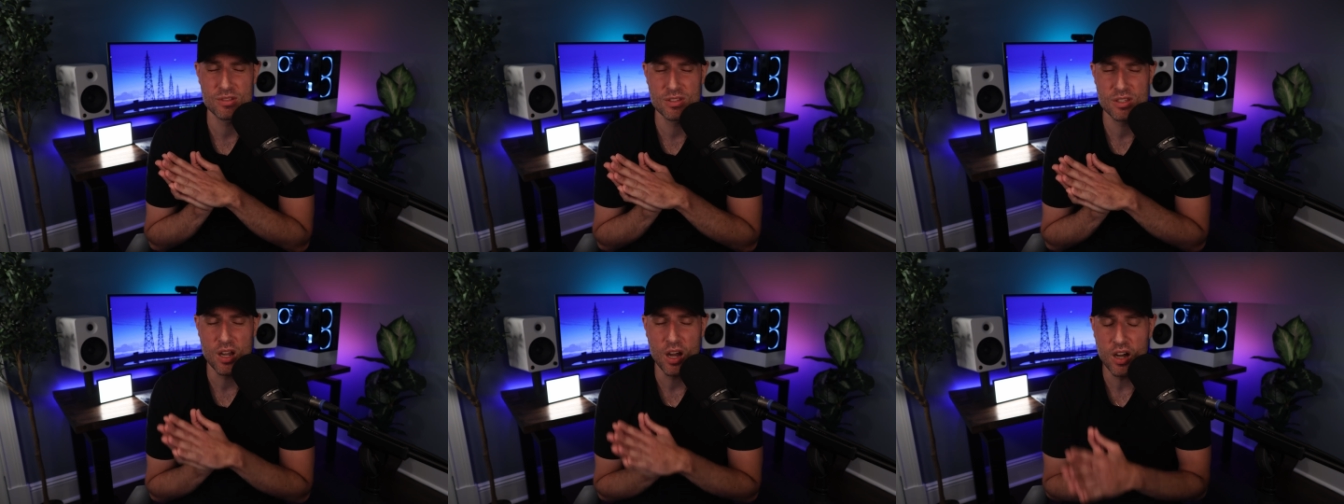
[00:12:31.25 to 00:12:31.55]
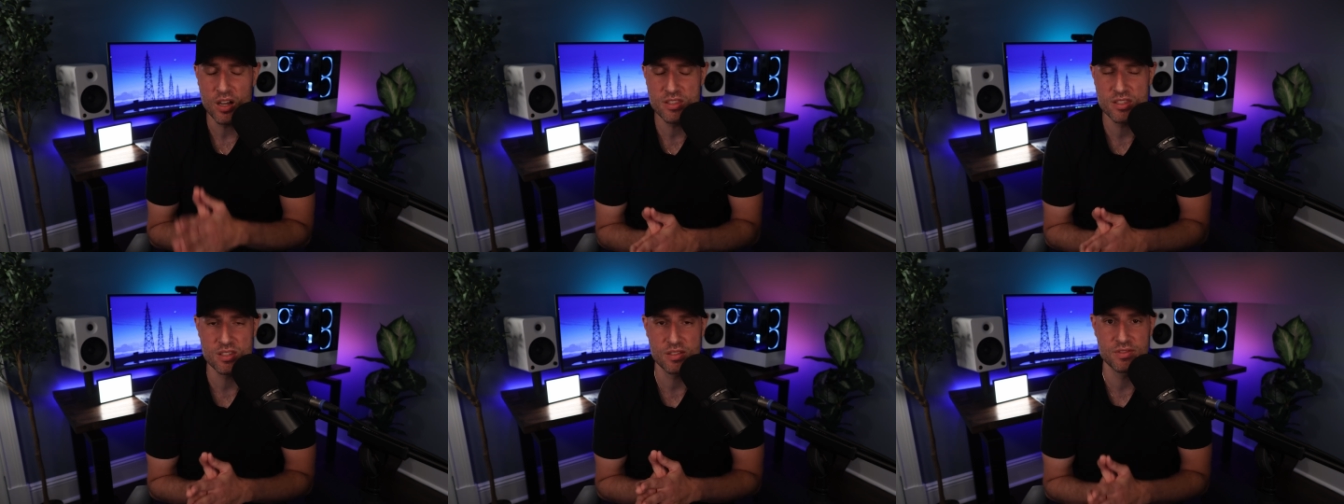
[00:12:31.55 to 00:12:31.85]

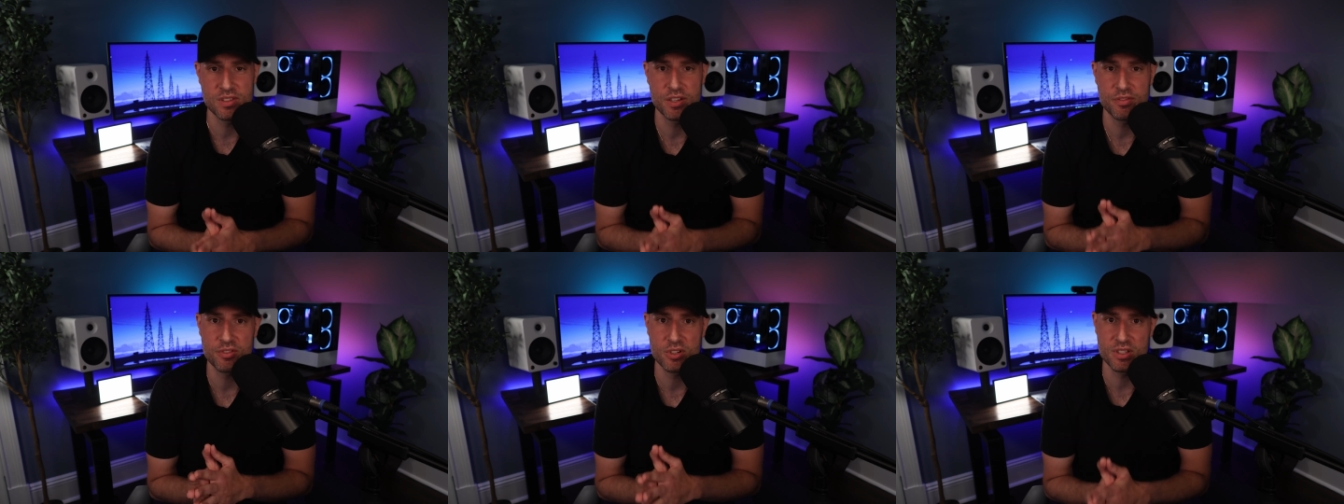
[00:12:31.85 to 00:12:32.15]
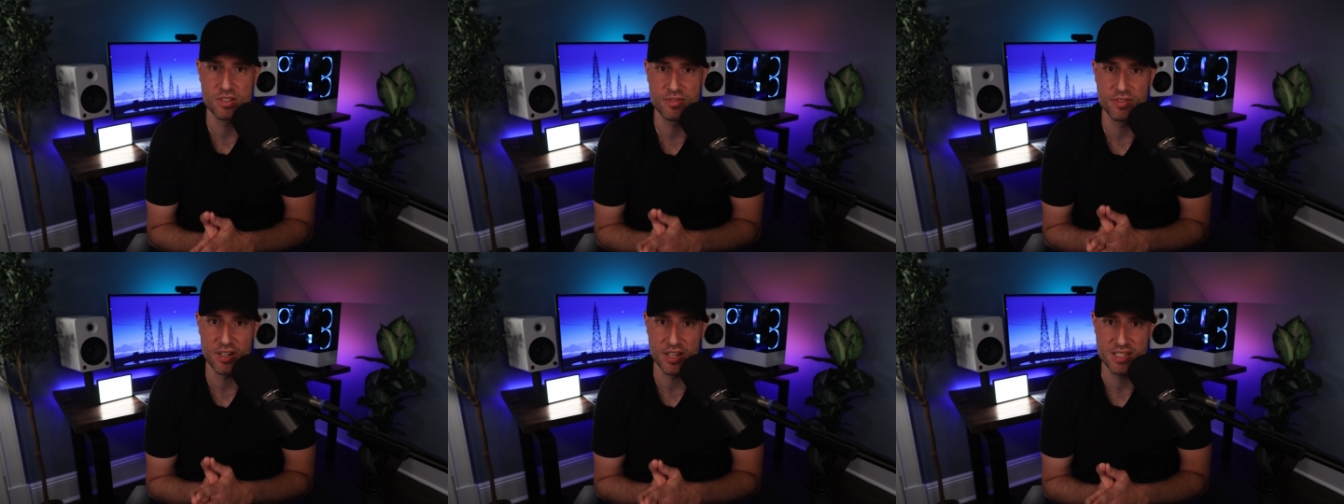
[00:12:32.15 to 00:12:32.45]
tons of
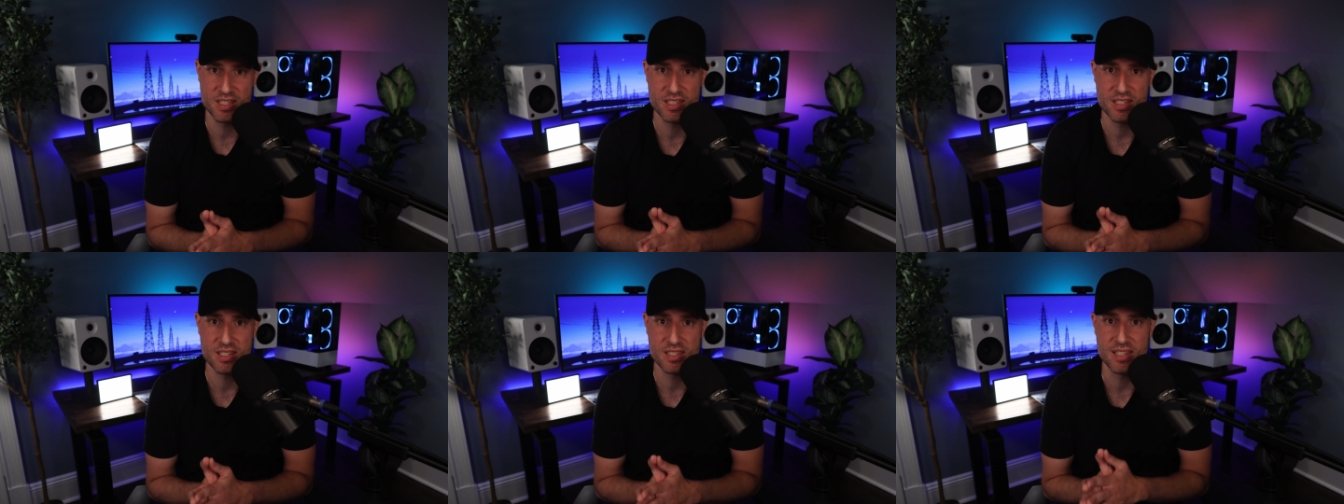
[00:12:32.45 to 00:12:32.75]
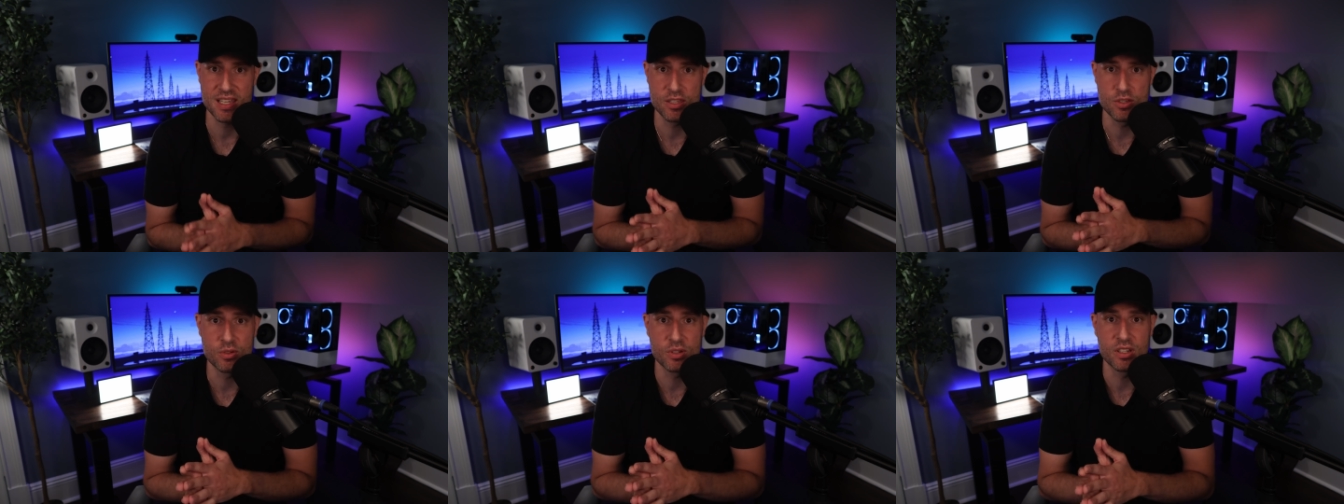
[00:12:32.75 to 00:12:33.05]
different
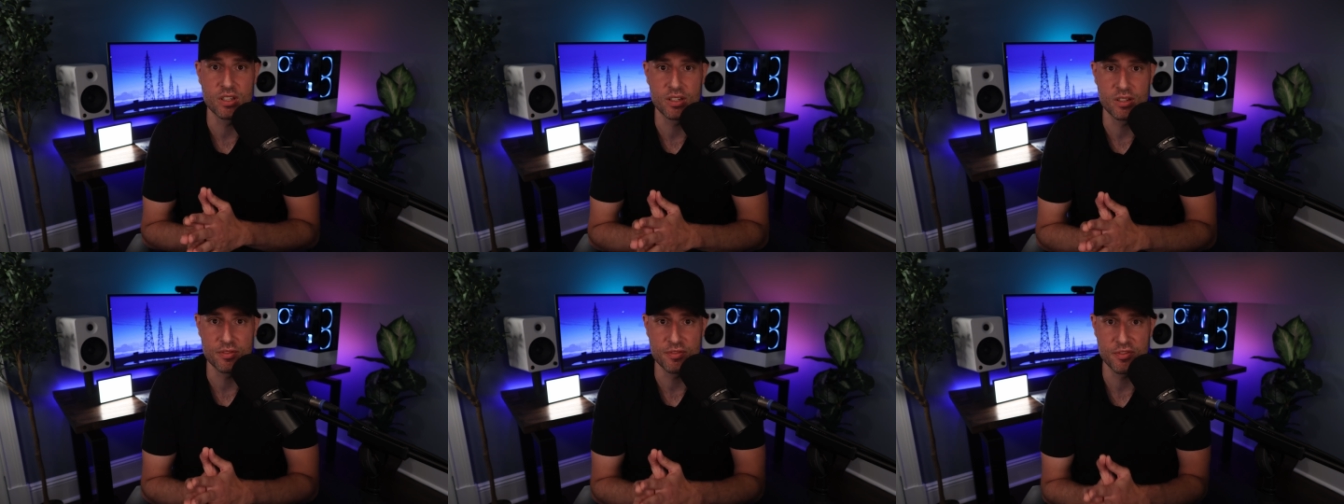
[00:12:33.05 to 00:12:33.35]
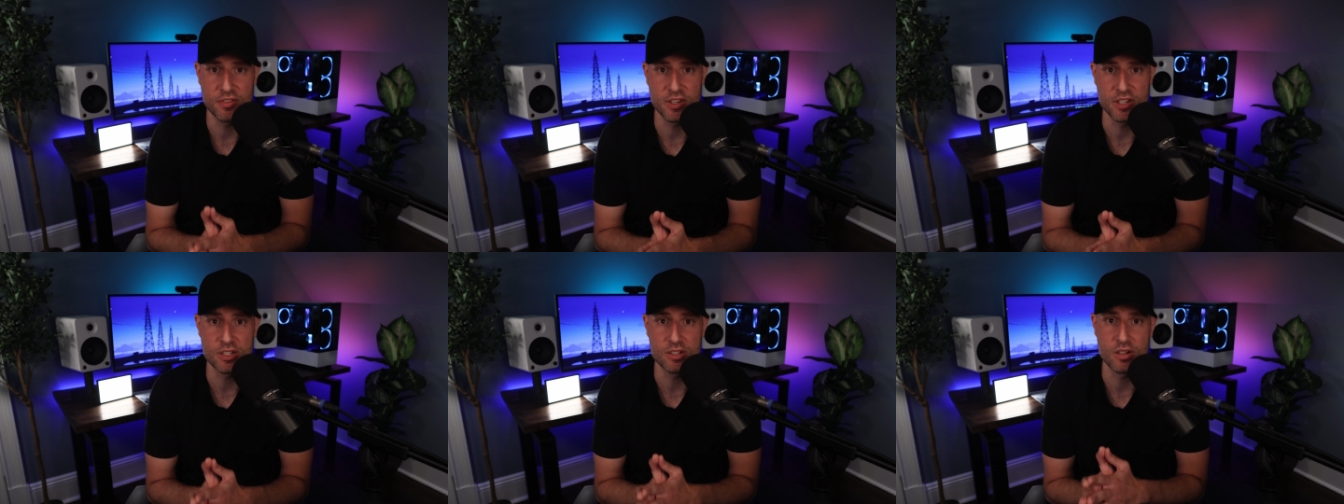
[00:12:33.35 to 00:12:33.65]
devices that you can
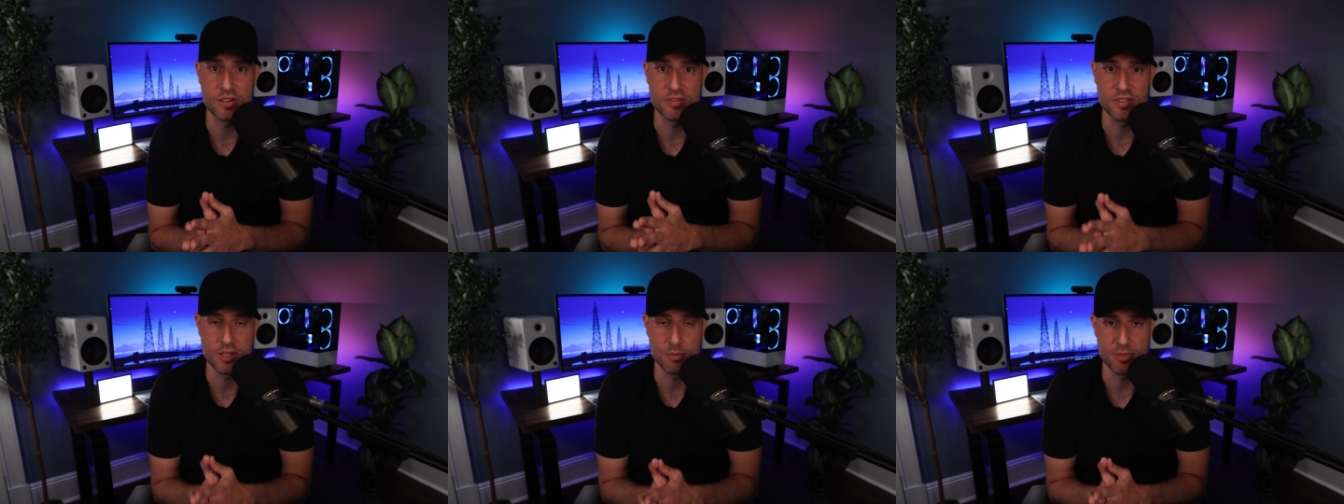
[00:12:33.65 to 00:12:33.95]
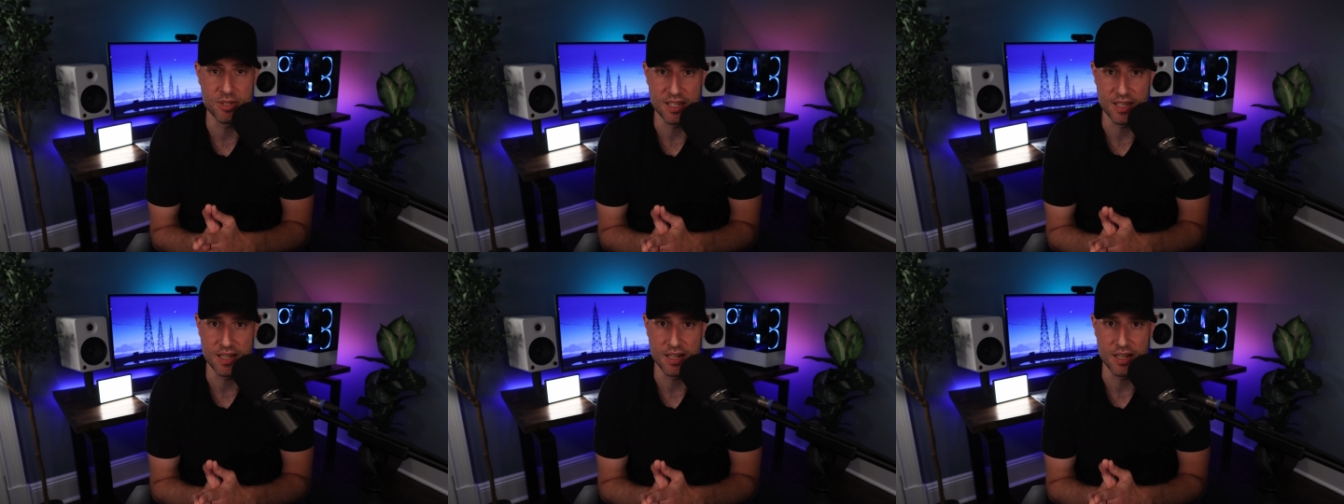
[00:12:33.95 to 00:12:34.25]
configure a
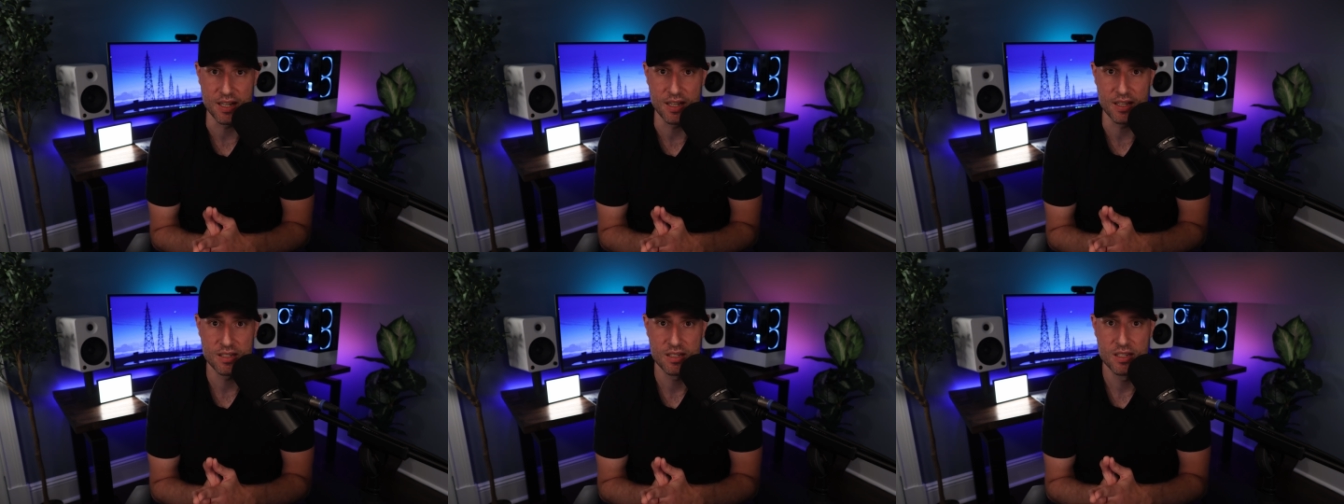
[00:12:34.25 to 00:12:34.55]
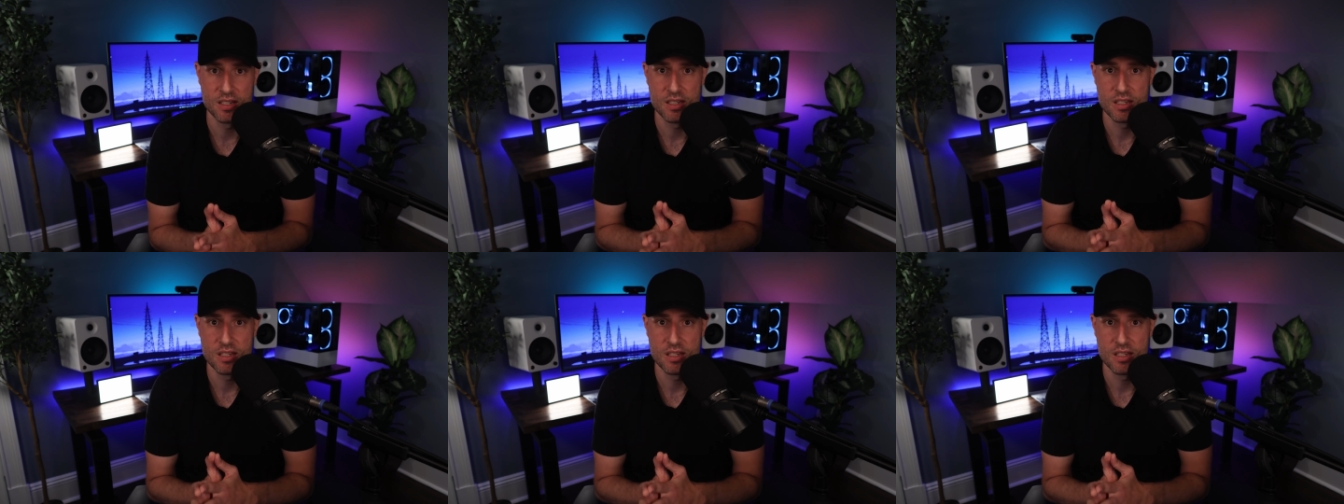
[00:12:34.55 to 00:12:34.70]
VPN on.